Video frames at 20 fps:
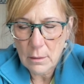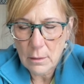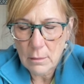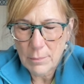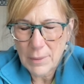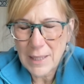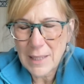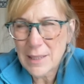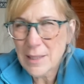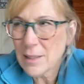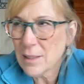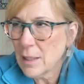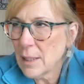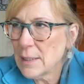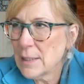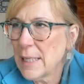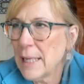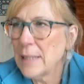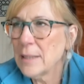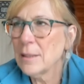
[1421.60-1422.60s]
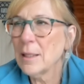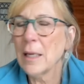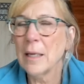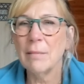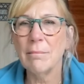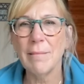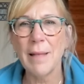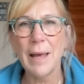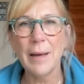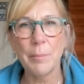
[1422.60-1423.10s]
But it's it takes like a
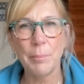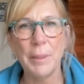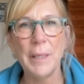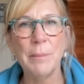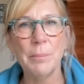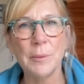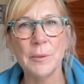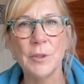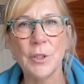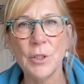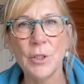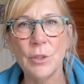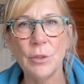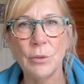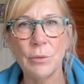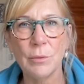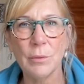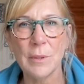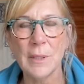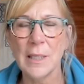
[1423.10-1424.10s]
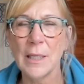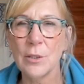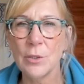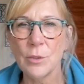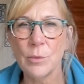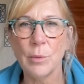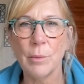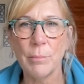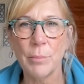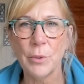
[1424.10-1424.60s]
lot of people to do. It's not
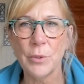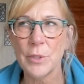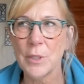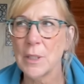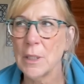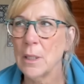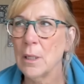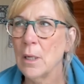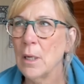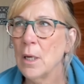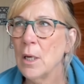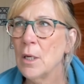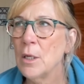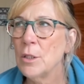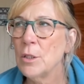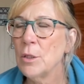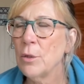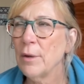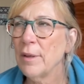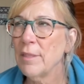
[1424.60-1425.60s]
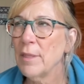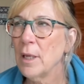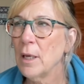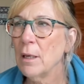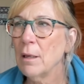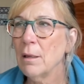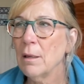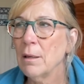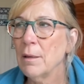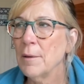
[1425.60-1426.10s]
just one person. So I
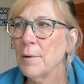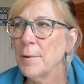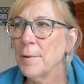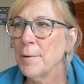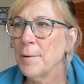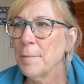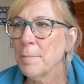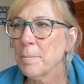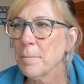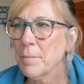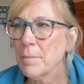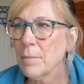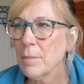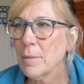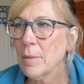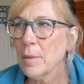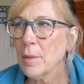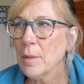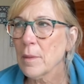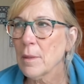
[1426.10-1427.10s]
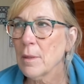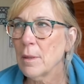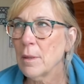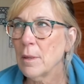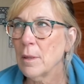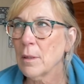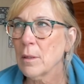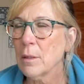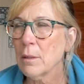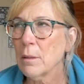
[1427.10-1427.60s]
think
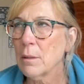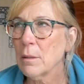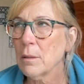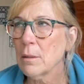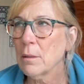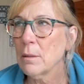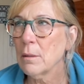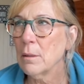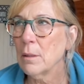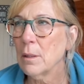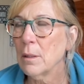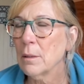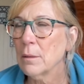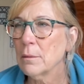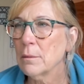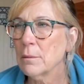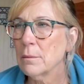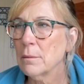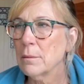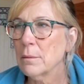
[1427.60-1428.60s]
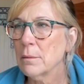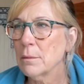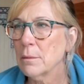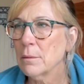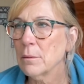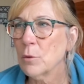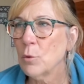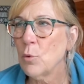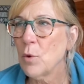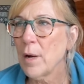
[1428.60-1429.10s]
a, a
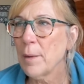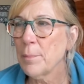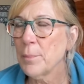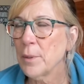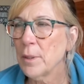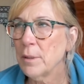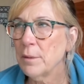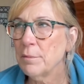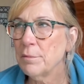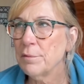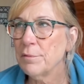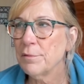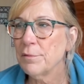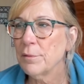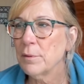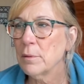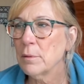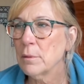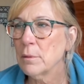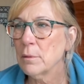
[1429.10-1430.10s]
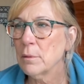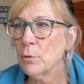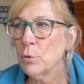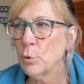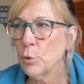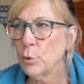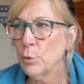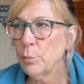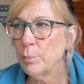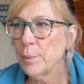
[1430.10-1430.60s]
cooperative
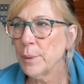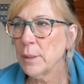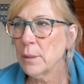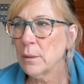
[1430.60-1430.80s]
group